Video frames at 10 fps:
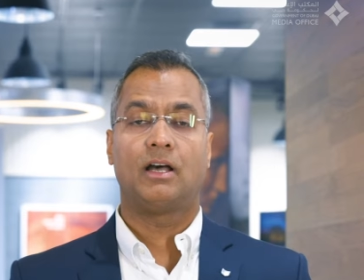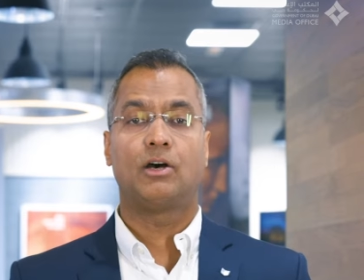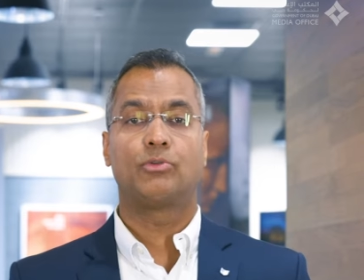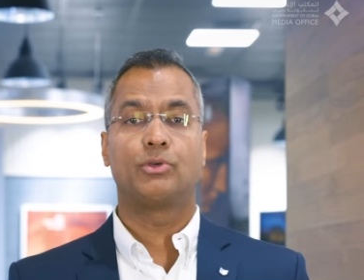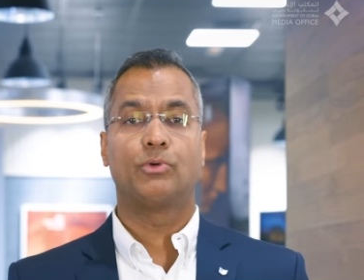
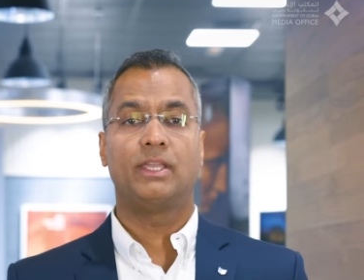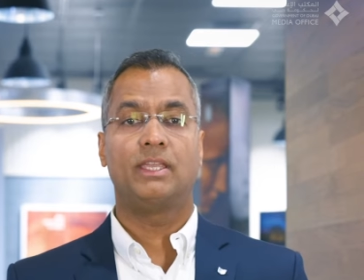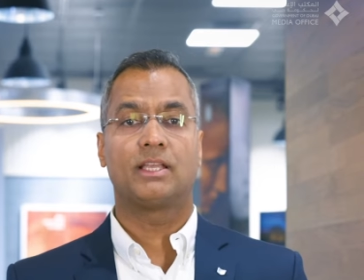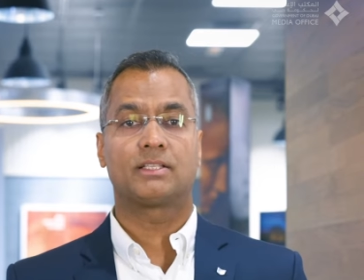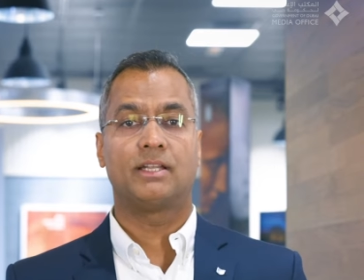how
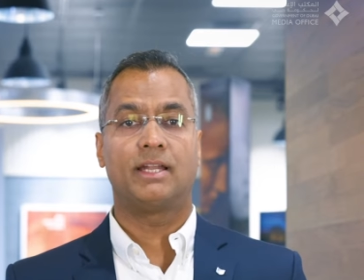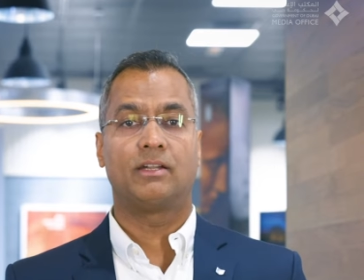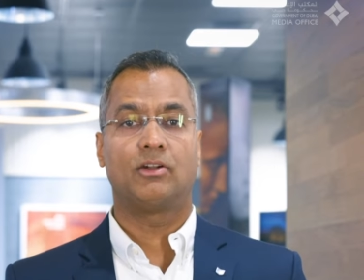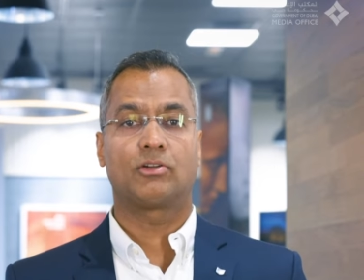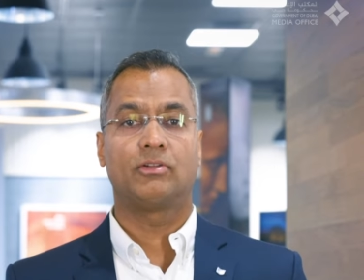UAE has
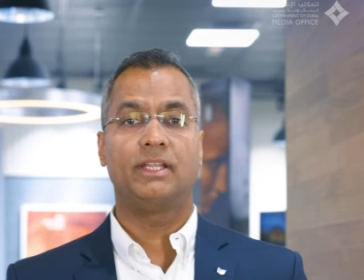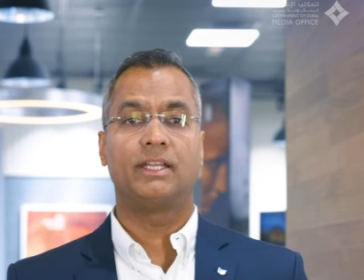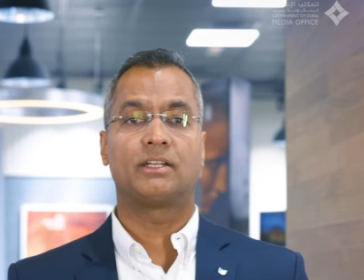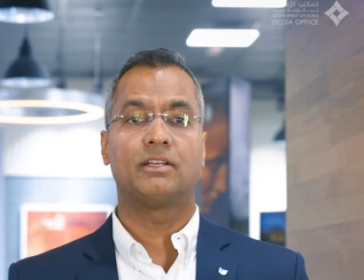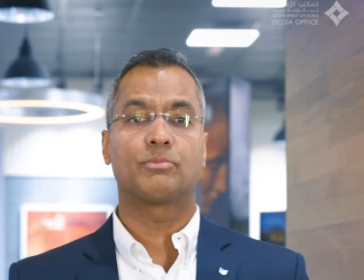led not only
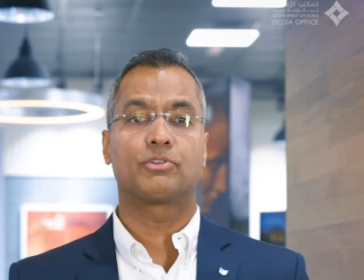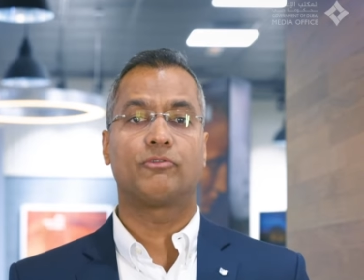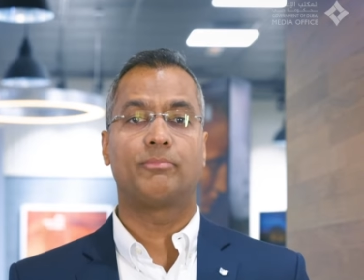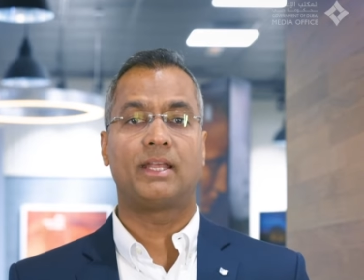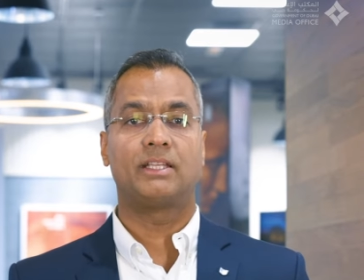in terms
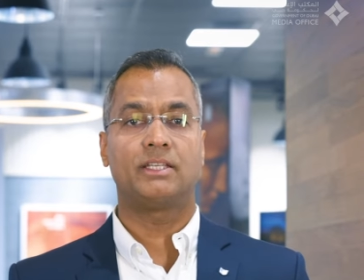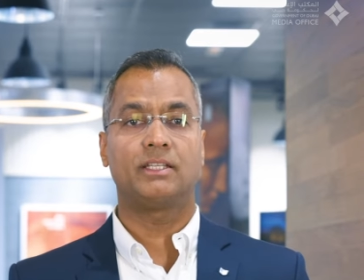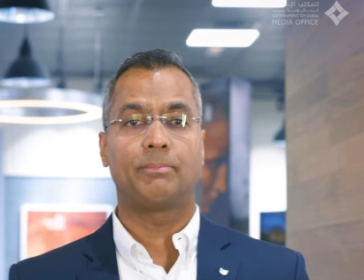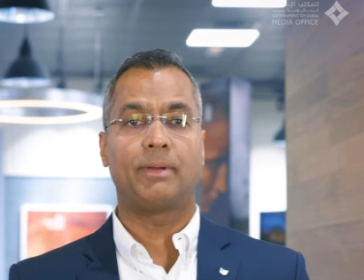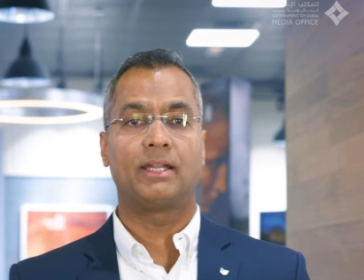of
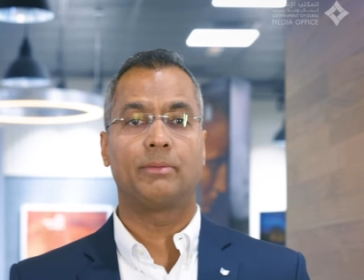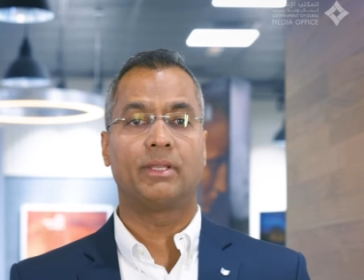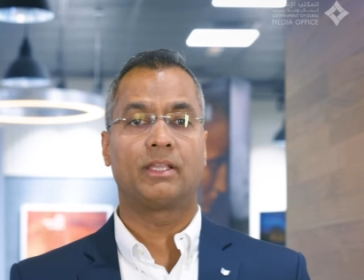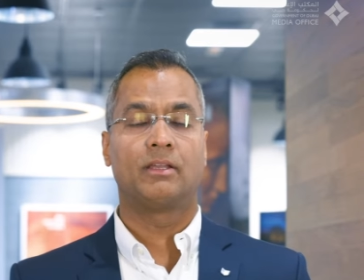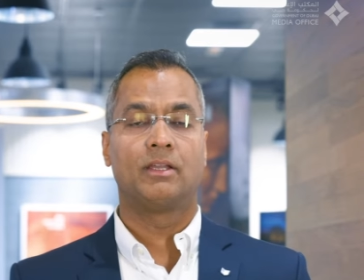managing the pandemic,